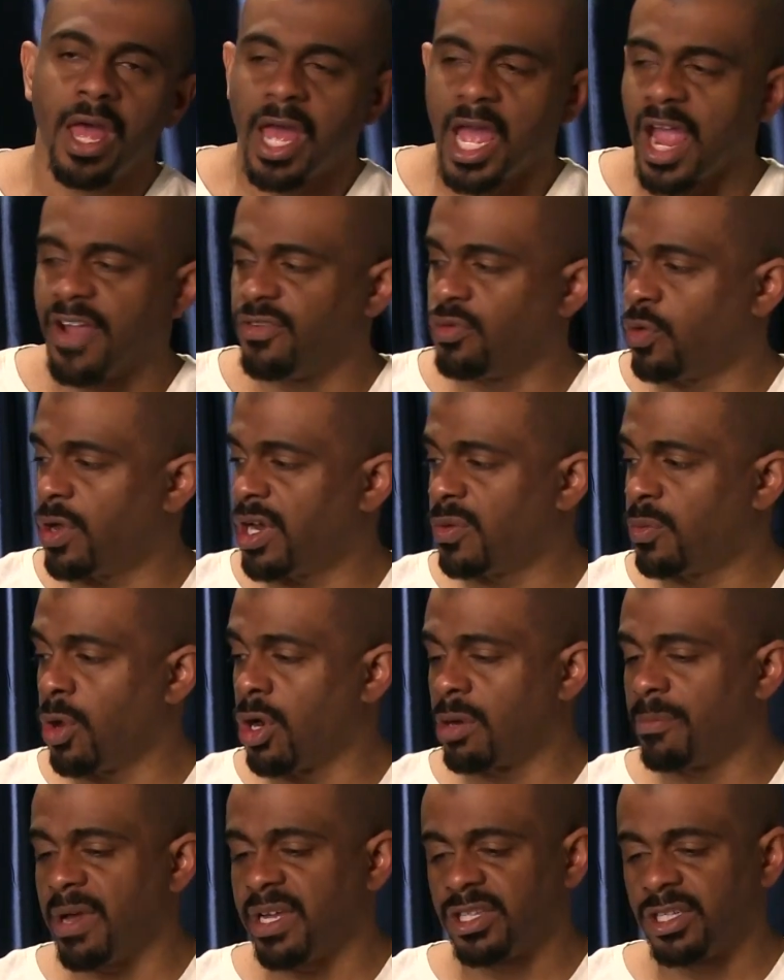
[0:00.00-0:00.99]
Hey everyone,
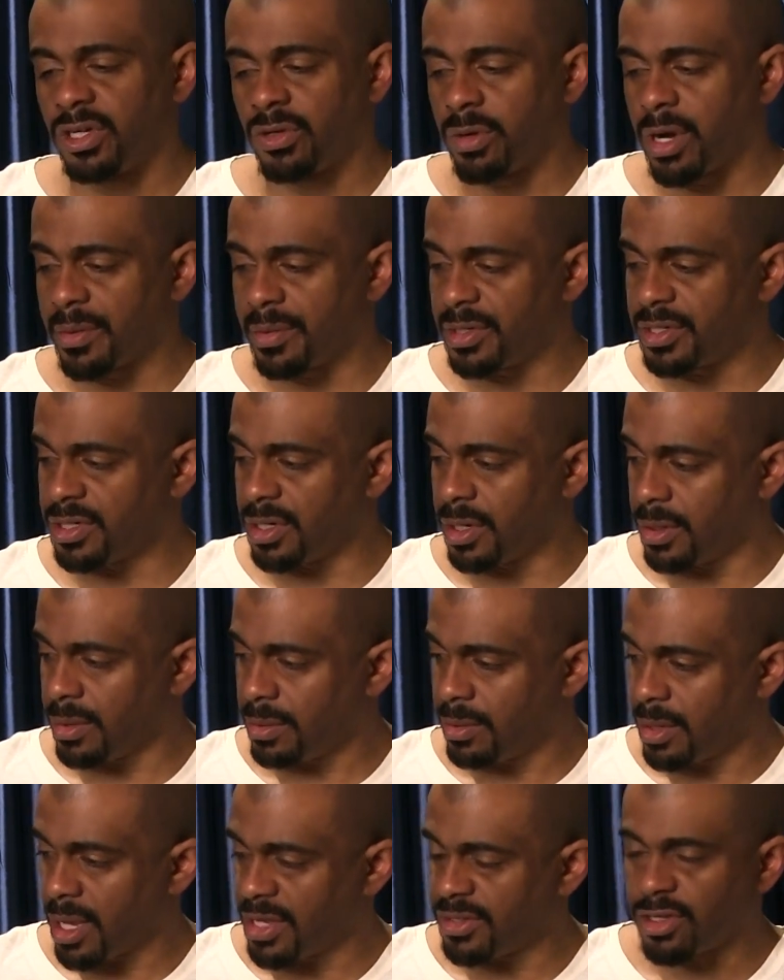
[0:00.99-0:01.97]
welcome back to the Graygrie
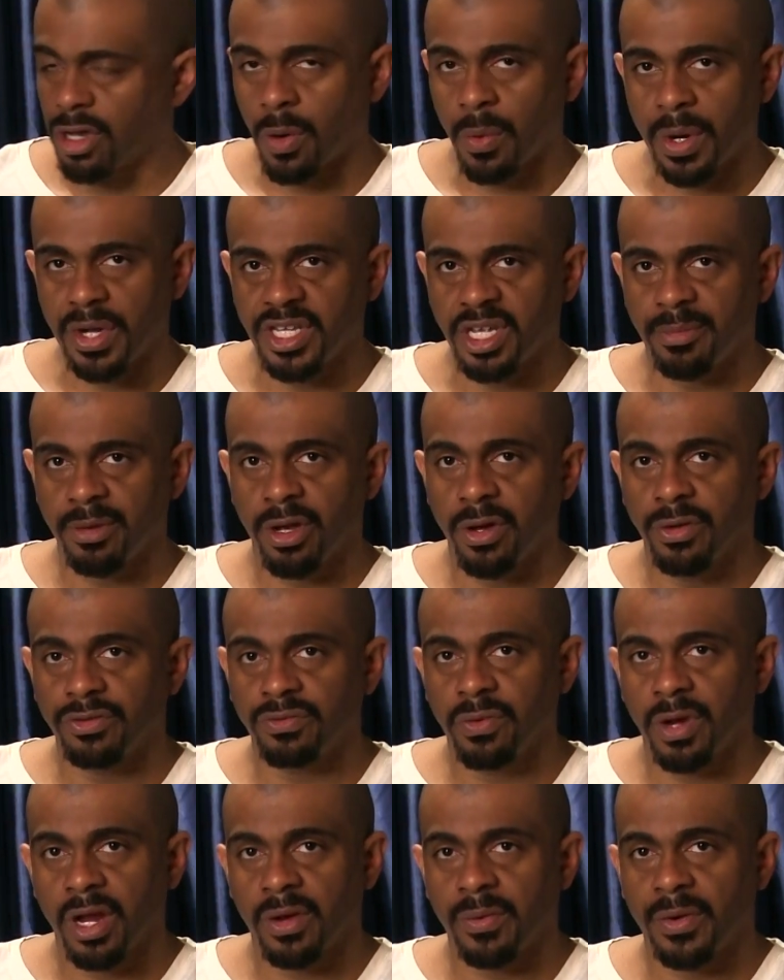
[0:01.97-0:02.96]
Show. As always, I'm your
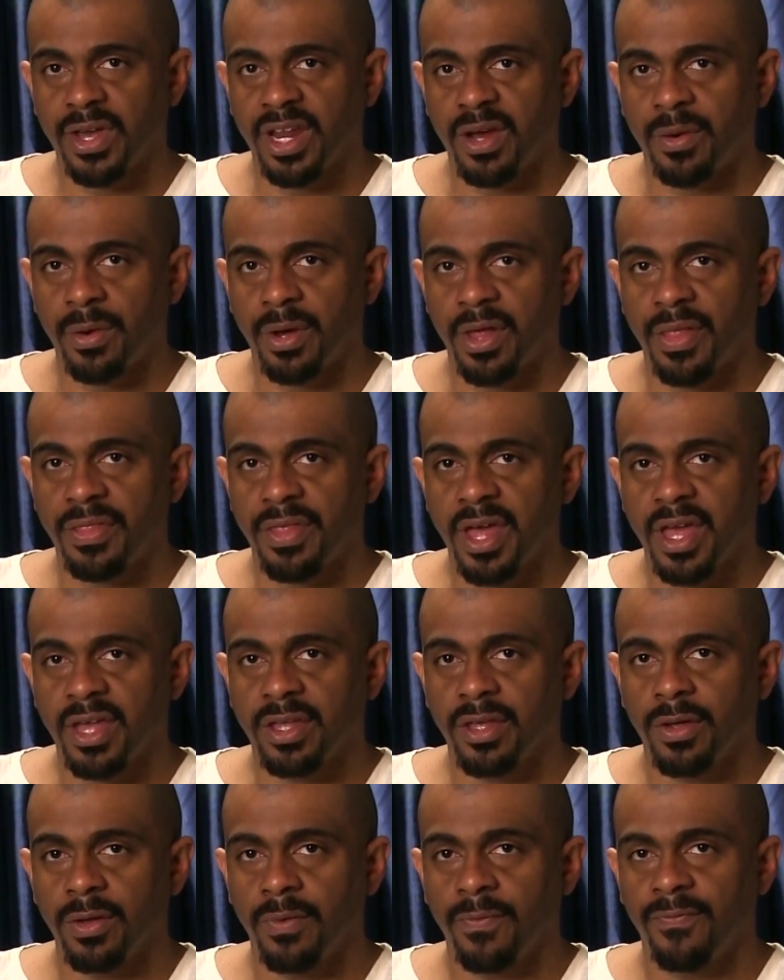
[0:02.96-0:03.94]
host Graygrie, and I want to
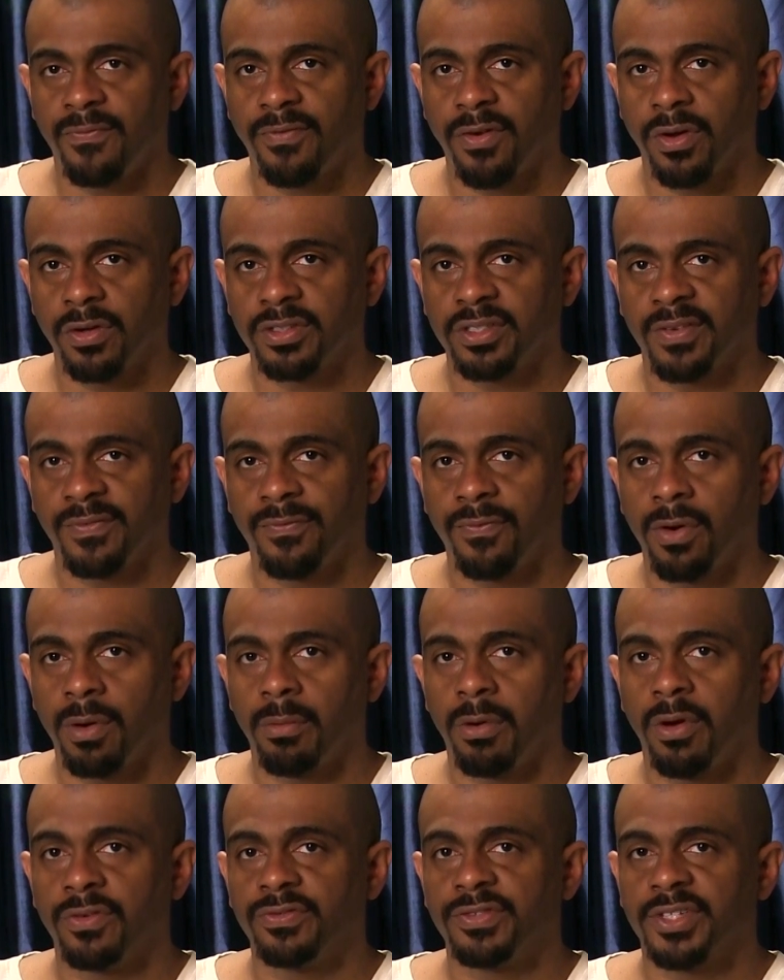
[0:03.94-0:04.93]
thank you first and
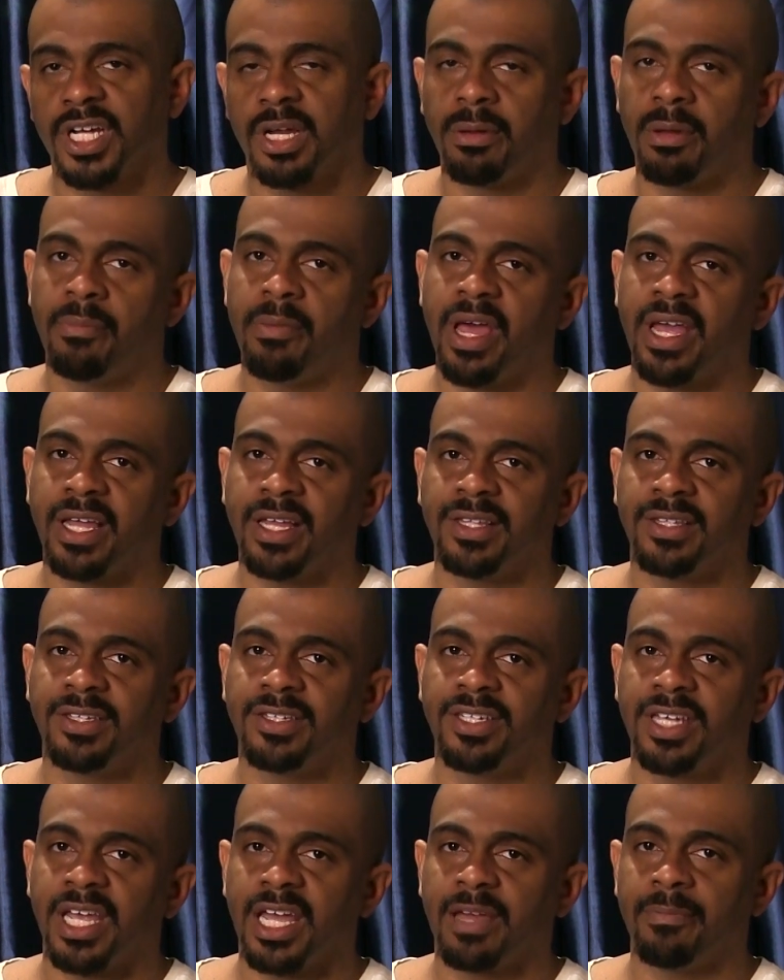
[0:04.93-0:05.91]
foremost for coming back and
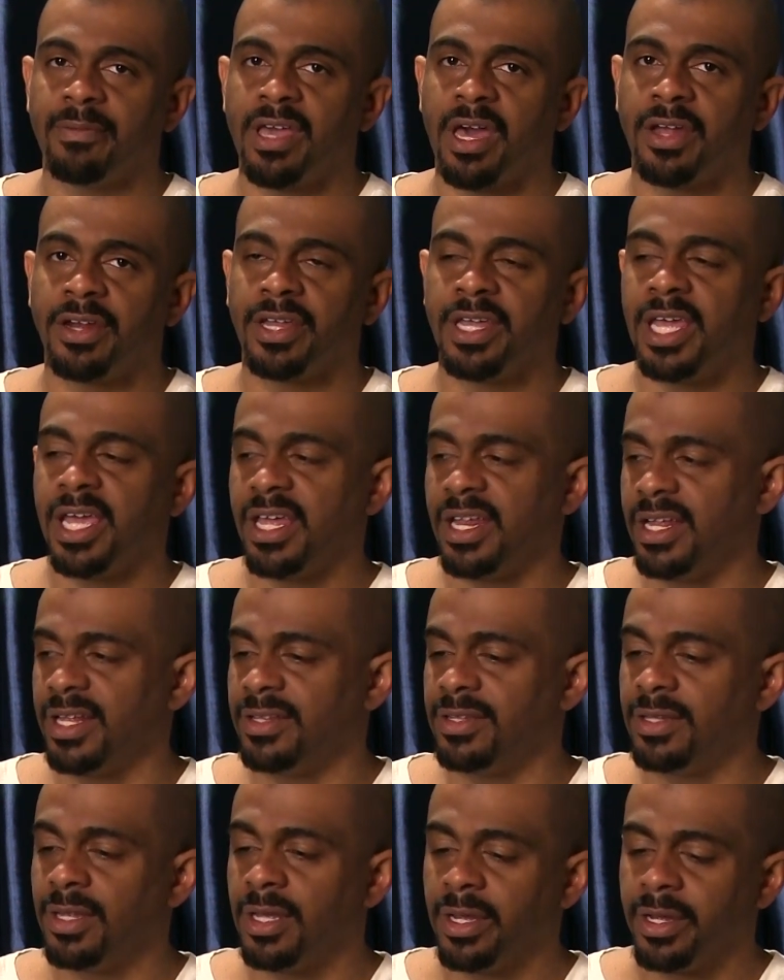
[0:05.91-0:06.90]
checking me out again
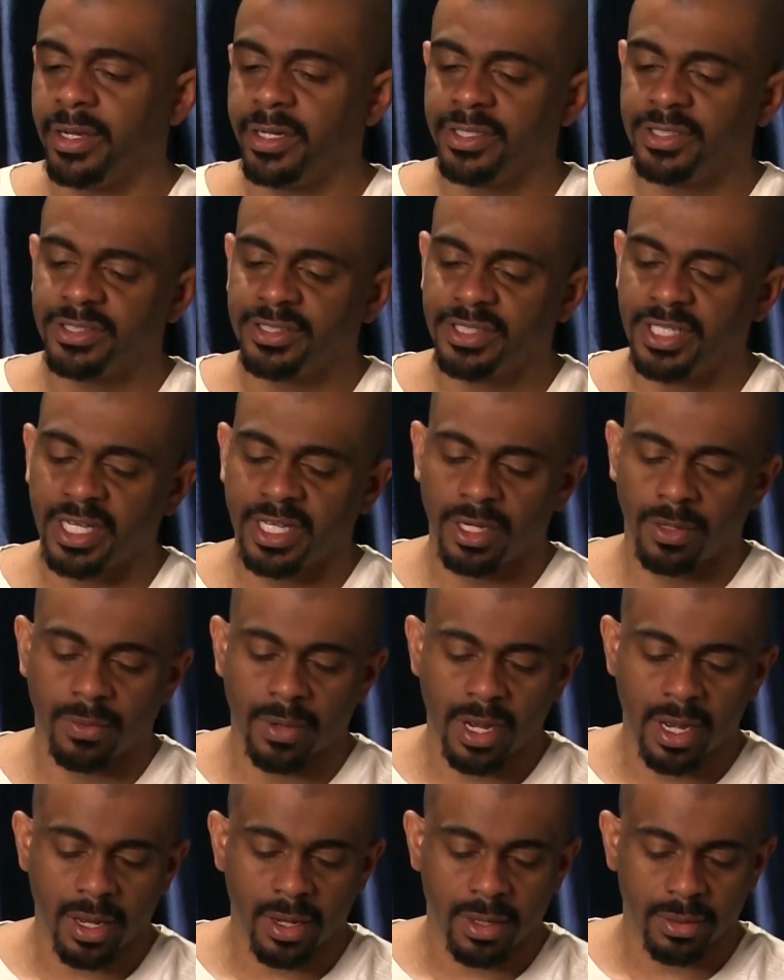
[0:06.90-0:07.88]
and sticking
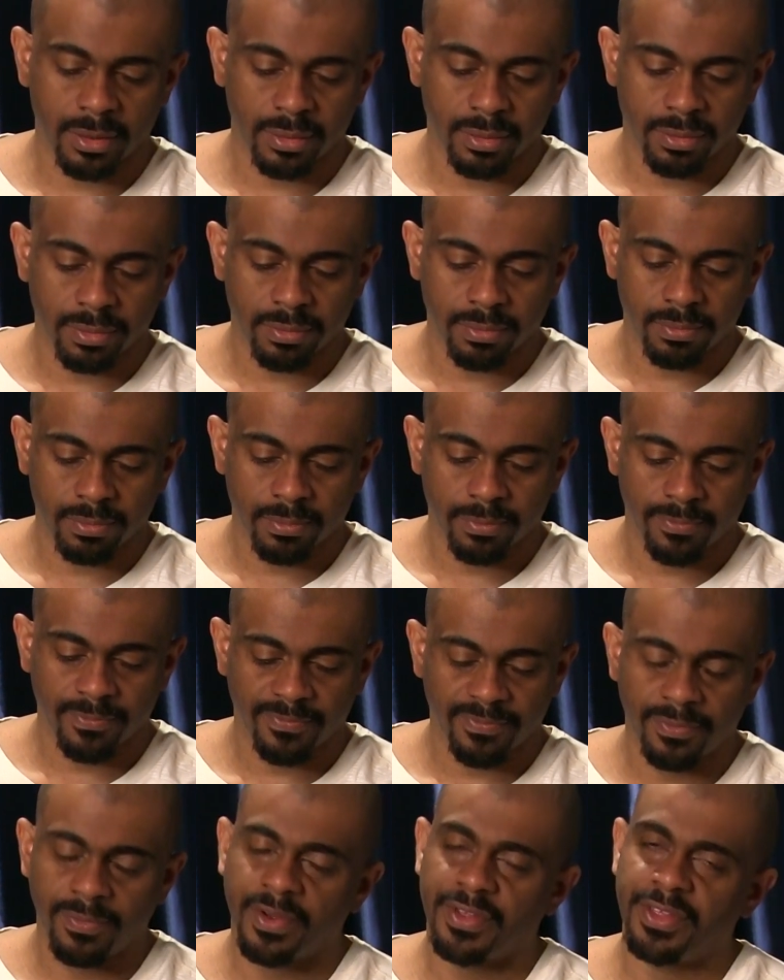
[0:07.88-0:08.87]
around
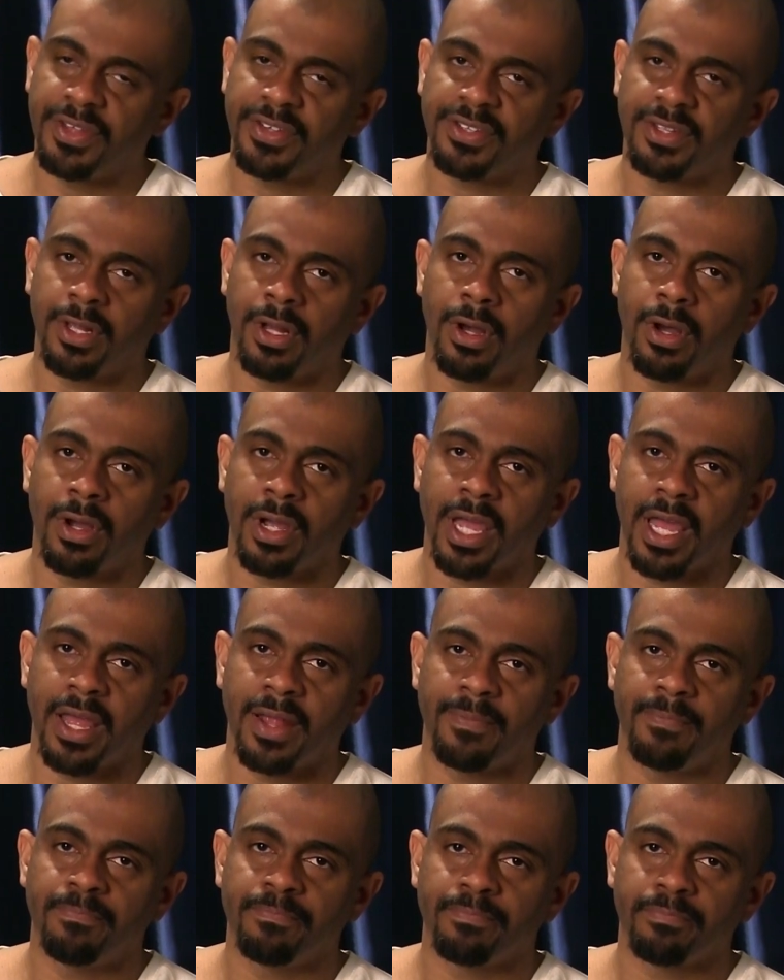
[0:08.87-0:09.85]
for this long.
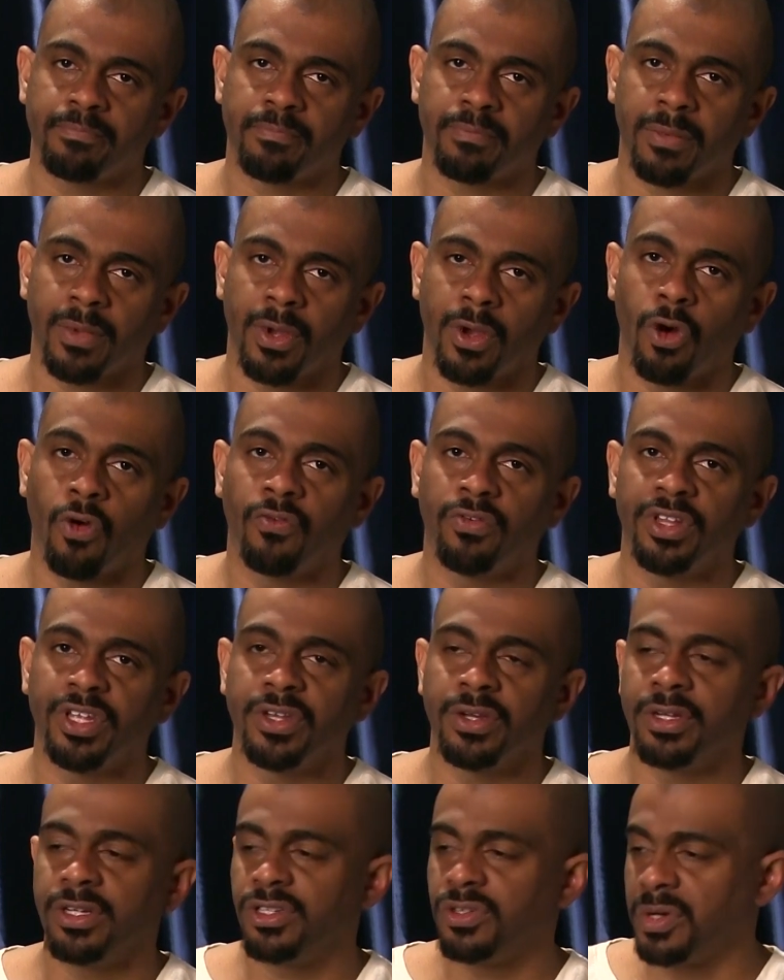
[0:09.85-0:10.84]
And
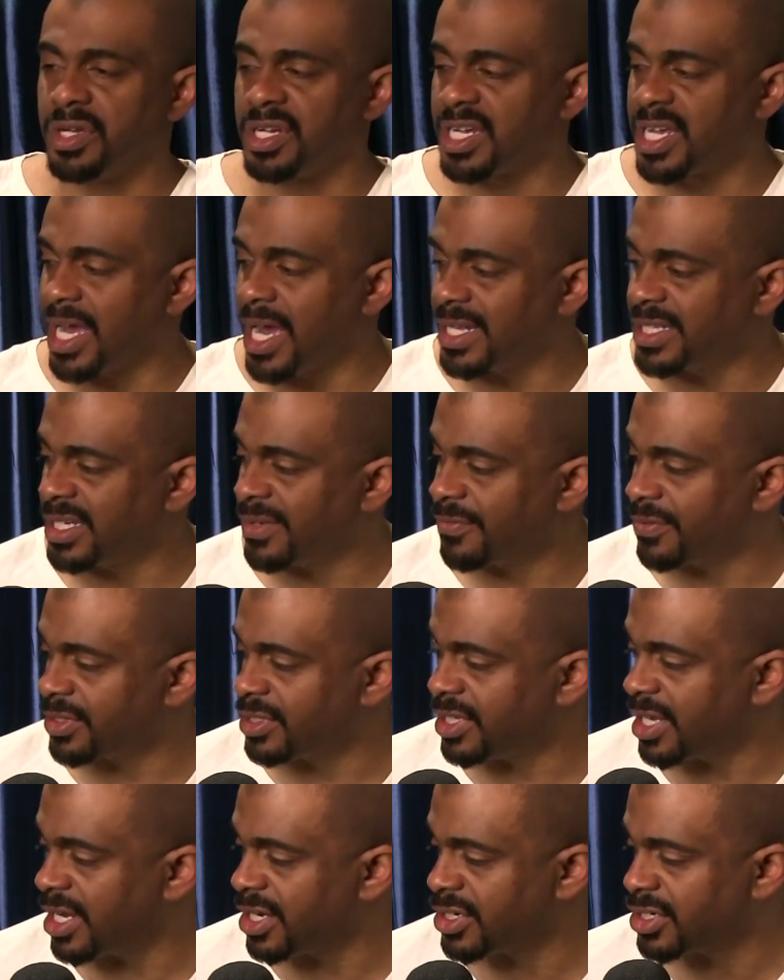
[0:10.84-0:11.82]
hopefully, you enjoy the content for
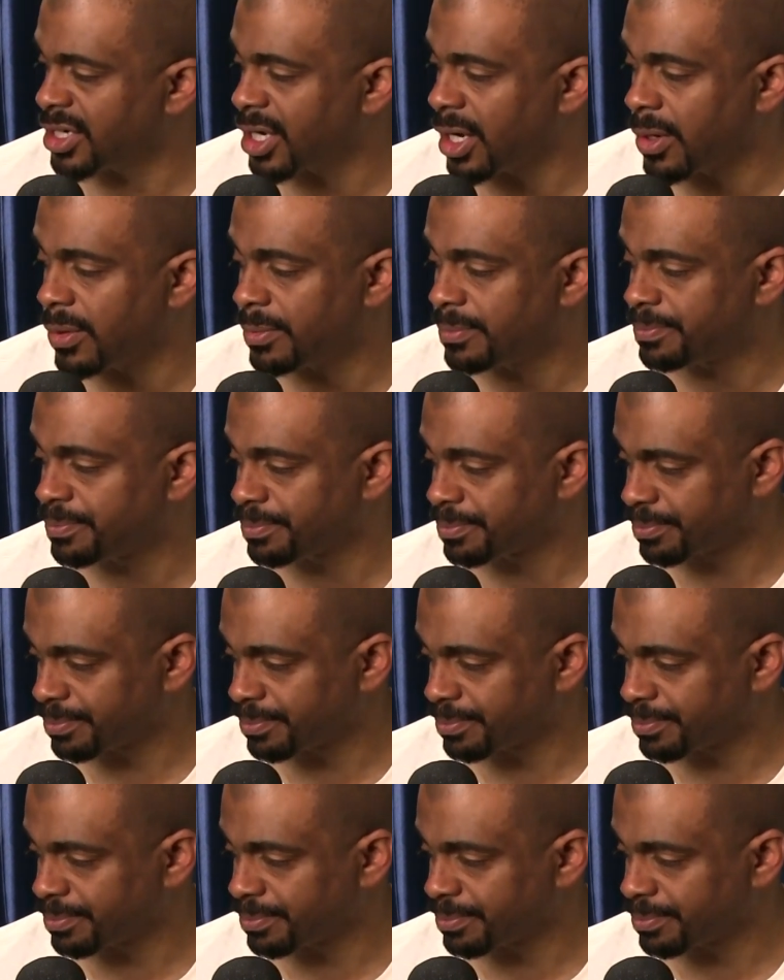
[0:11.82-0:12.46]
today's show.